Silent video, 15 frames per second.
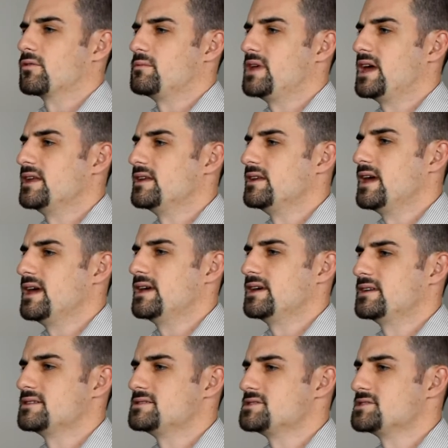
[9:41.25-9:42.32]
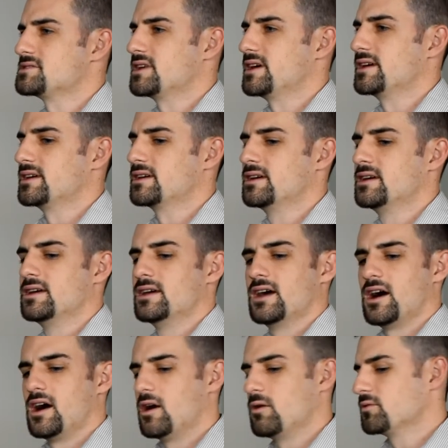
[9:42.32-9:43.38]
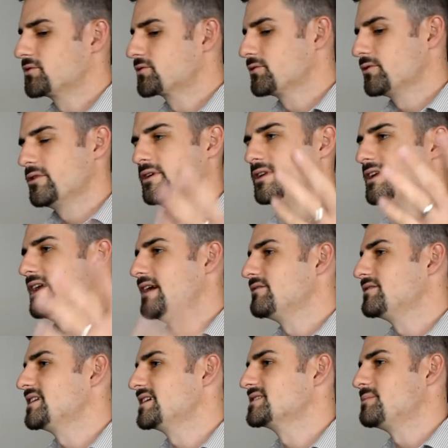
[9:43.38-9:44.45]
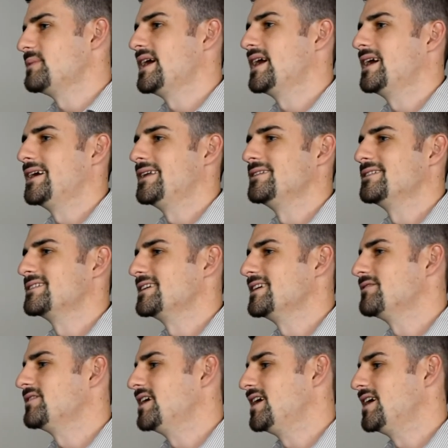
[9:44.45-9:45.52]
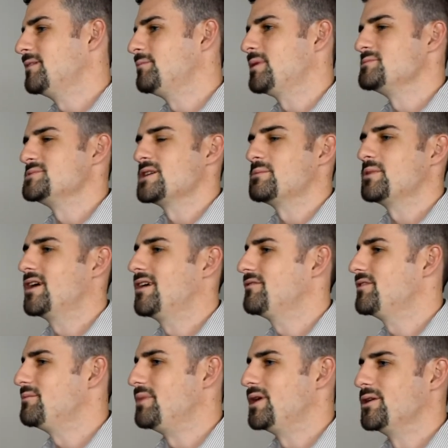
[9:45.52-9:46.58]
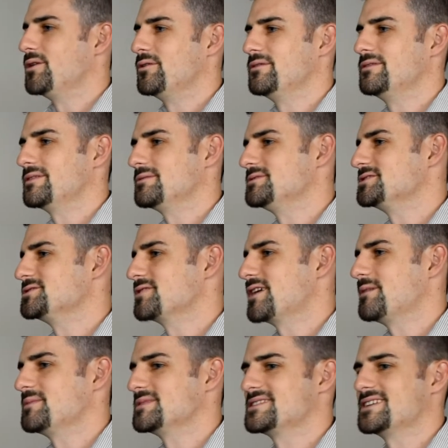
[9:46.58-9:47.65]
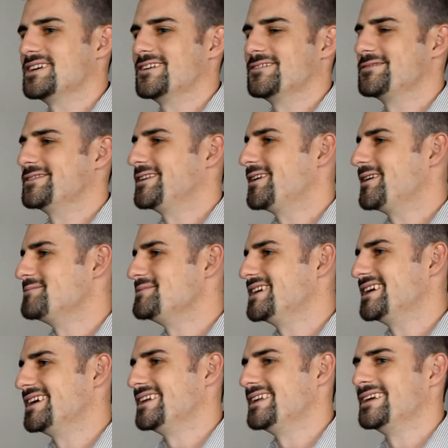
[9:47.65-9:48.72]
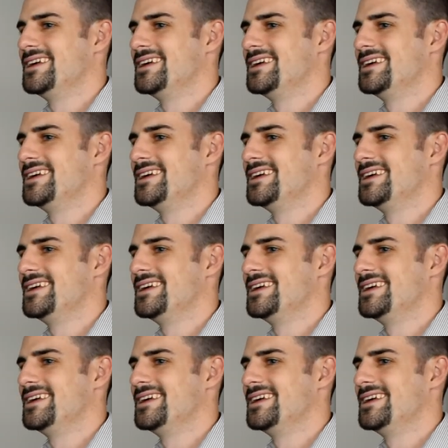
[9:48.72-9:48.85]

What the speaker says: from day to day, and it's just like, oh, well, screw it, everything's bad, I'm giving up, I'm jumping off the boat, I'm just drowning myself, I'm done,